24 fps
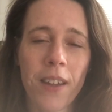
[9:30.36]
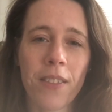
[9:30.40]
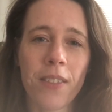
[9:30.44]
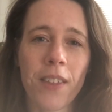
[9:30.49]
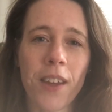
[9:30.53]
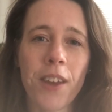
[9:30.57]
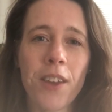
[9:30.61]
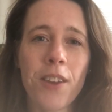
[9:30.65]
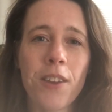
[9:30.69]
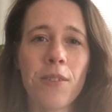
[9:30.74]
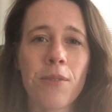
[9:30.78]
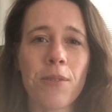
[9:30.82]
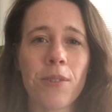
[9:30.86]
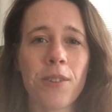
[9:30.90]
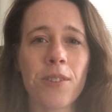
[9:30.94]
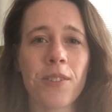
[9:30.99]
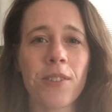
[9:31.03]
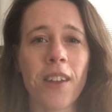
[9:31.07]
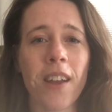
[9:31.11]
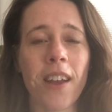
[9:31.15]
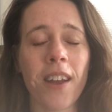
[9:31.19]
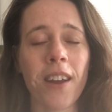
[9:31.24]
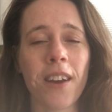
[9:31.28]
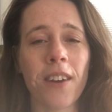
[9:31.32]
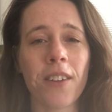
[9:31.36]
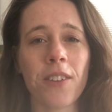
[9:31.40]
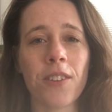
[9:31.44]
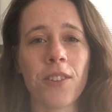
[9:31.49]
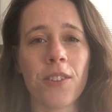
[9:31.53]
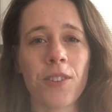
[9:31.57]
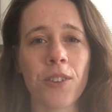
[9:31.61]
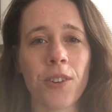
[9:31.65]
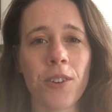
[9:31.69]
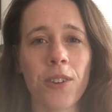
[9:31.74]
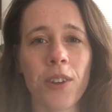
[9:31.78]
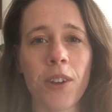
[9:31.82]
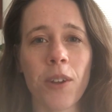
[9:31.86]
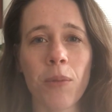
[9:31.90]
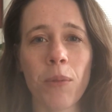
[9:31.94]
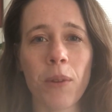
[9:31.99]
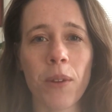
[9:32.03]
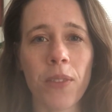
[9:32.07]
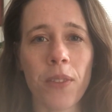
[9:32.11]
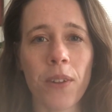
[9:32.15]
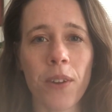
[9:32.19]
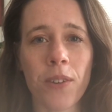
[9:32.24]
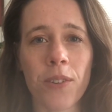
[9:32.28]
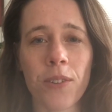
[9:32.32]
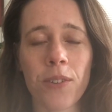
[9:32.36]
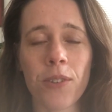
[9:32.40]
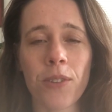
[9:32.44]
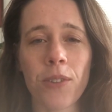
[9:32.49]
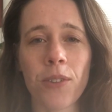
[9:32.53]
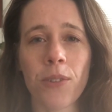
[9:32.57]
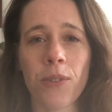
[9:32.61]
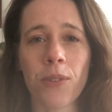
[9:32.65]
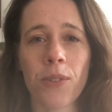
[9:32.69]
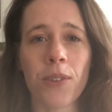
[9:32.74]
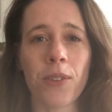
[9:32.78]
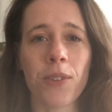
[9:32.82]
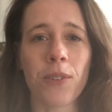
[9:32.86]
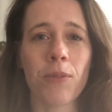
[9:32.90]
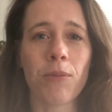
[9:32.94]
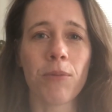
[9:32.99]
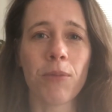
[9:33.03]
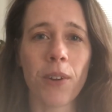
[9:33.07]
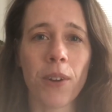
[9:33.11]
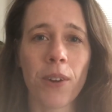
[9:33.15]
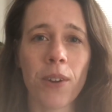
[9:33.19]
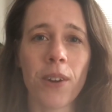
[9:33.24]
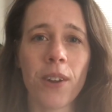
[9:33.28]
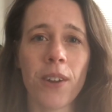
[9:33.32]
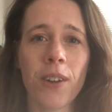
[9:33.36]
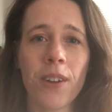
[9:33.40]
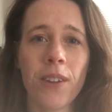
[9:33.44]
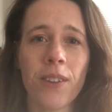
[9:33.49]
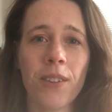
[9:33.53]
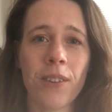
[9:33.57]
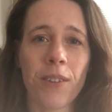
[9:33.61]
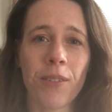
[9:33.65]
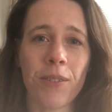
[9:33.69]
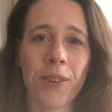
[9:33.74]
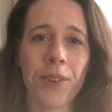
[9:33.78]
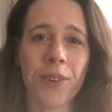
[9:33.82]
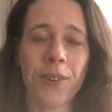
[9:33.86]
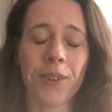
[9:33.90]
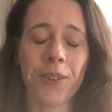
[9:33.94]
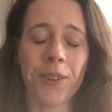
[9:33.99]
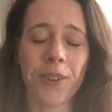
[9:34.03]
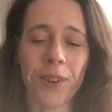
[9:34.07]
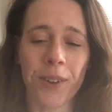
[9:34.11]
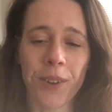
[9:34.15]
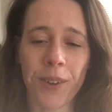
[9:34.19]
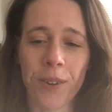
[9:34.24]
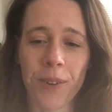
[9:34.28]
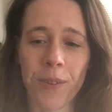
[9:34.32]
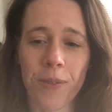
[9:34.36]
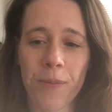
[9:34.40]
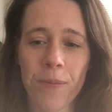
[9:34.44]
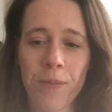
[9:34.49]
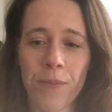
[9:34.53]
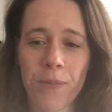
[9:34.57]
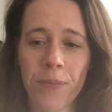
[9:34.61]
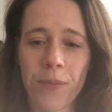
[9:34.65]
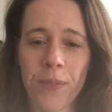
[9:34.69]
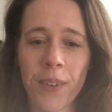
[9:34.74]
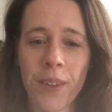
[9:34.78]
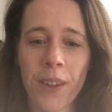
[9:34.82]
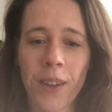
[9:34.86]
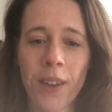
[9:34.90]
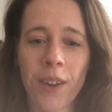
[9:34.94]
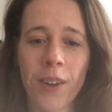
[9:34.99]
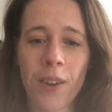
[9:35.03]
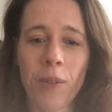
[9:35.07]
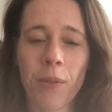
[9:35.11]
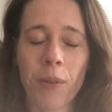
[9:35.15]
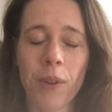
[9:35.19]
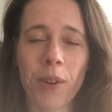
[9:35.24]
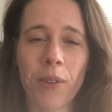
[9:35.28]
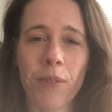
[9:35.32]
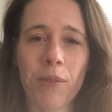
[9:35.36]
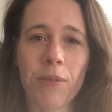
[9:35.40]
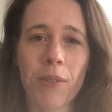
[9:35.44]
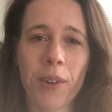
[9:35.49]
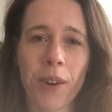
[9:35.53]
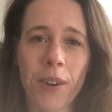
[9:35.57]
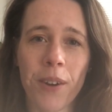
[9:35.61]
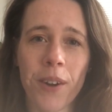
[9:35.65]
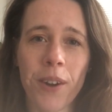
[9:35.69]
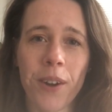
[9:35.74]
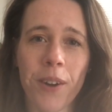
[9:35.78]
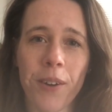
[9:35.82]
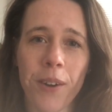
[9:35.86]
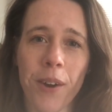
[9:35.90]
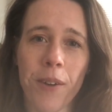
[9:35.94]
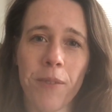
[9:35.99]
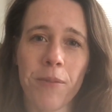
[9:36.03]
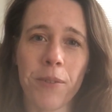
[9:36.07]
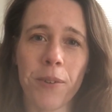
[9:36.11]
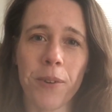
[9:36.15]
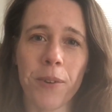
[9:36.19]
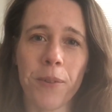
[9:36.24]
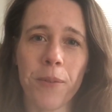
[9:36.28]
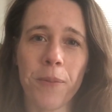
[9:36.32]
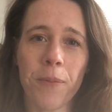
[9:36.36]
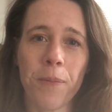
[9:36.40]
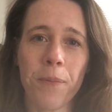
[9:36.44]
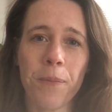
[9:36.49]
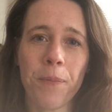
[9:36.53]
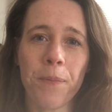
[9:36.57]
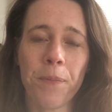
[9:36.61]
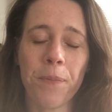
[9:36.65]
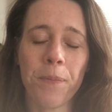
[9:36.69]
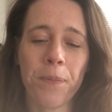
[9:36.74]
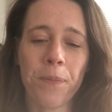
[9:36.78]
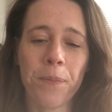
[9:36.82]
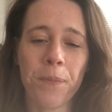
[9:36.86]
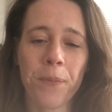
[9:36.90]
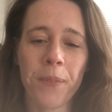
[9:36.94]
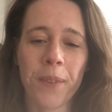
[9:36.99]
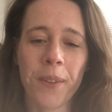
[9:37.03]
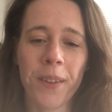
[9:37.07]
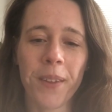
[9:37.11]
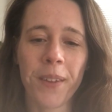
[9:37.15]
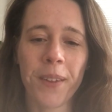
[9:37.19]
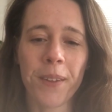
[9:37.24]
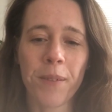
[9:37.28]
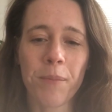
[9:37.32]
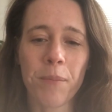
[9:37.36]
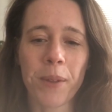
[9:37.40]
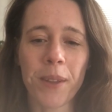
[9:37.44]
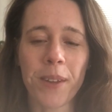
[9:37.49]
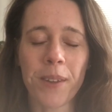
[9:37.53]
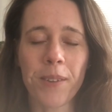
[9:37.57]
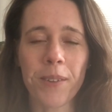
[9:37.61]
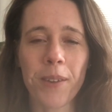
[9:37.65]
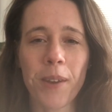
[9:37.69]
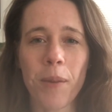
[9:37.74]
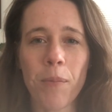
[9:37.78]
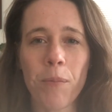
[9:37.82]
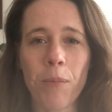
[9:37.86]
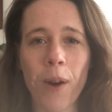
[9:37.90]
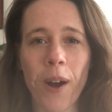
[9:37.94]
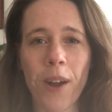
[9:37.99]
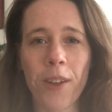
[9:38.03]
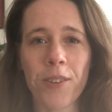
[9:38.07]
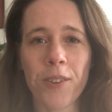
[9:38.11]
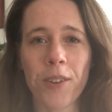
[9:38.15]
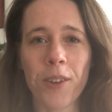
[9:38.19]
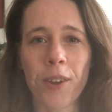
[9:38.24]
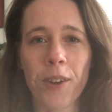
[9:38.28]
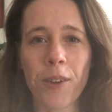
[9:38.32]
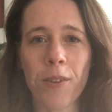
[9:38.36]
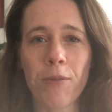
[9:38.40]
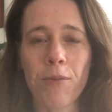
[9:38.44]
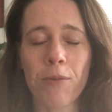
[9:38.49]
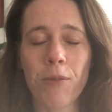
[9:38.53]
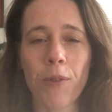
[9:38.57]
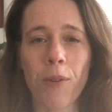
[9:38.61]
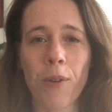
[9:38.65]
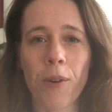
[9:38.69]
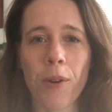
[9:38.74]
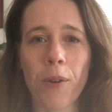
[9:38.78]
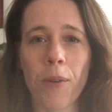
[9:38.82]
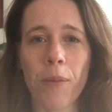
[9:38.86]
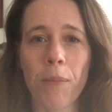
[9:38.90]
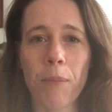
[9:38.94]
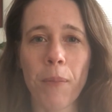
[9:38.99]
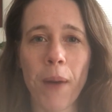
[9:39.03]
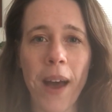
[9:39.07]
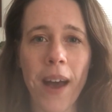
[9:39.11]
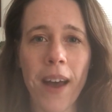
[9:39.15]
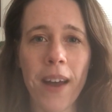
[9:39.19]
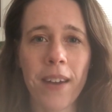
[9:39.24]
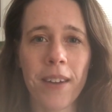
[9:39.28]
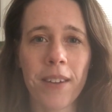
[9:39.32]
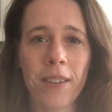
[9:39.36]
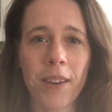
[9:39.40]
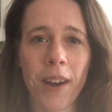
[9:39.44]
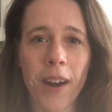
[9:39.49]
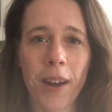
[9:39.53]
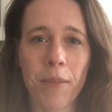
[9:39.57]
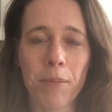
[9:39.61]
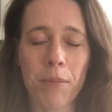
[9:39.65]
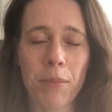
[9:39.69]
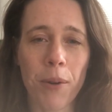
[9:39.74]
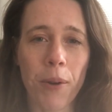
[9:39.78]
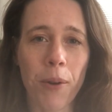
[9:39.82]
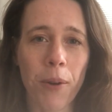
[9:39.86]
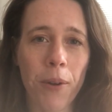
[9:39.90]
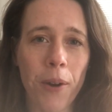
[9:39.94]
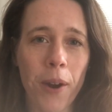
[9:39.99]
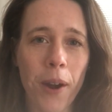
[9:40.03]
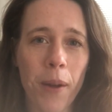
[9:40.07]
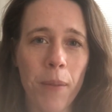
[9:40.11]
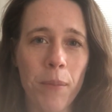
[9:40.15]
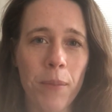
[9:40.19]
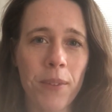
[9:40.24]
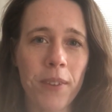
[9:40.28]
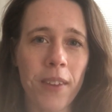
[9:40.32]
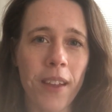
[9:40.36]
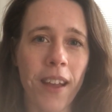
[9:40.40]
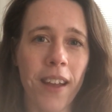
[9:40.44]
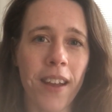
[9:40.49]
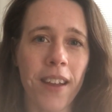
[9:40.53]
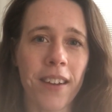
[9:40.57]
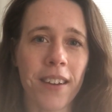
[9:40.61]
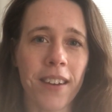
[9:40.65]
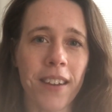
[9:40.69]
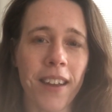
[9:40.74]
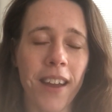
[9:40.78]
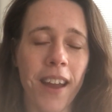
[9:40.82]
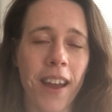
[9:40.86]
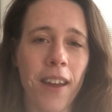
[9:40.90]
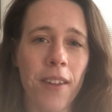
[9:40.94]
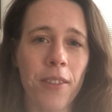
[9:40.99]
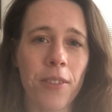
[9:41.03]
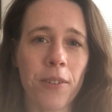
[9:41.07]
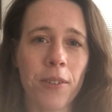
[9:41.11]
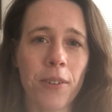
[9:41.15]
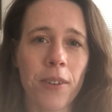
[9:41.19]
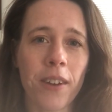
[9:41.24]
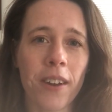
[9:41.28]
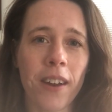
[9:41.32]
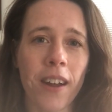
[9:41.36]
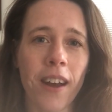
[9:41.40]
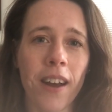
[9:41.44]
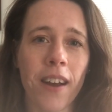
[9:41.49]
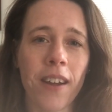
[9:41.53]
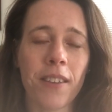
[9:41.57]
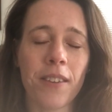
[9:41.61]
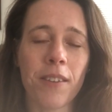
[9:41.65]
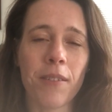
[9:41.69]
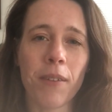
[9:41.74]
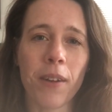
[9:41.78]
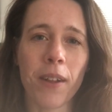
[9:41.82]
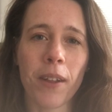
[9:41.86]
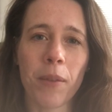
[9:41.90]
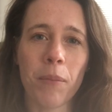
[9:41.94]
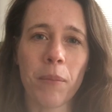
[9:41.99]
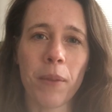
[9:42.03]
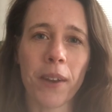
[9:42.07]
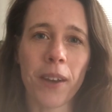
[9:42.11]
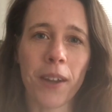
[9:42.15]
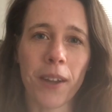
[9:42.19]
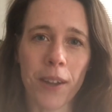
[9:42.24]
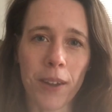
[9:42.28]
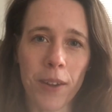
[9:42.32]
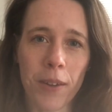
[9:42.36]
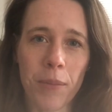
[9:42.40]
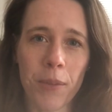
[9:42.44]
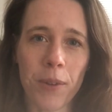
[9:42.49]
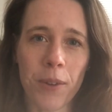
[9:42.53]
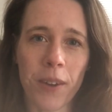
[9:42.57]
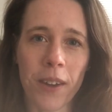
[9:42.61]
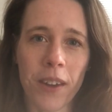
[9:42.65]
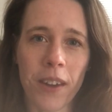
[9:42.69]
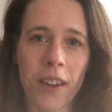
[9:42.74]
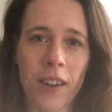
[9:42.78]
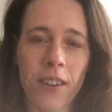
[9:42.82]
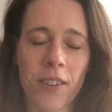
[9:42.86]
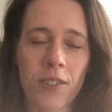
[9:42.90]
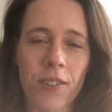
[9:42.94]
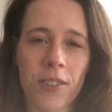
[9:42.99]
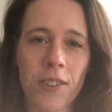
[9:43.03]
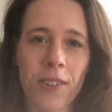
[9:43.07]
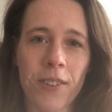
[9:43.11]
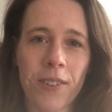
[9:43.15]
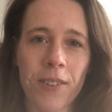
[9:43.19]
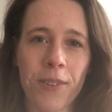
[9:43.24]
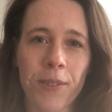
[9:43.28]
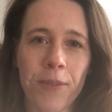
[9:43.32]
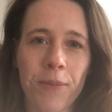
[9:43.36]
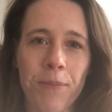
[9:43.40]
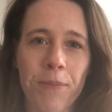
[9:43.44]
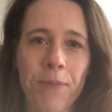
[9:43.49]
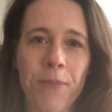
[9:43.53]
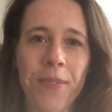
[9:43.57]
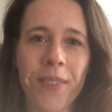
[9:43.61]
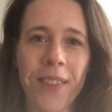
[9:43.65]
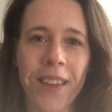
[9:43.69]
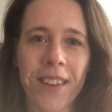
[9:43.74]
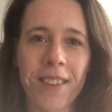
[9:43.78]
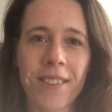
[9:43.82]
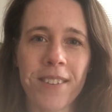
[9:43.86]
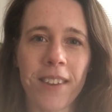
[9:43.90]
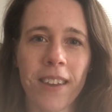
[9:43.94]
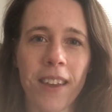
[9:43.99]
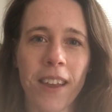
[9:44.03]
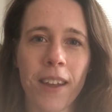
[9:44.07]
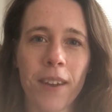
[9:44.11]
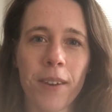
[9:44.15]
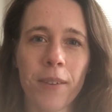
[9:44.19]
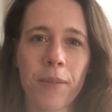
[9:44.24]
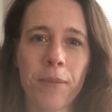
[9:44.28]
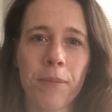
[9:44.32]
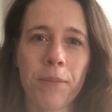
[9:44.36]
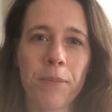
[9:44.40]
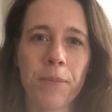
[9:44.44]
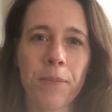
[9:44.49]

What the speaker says: Thank you for staying on the journey with us through this very difficult year. We are very grateful. Please keep watching for Matt on programs and Catherine on development and communications. Thanks again.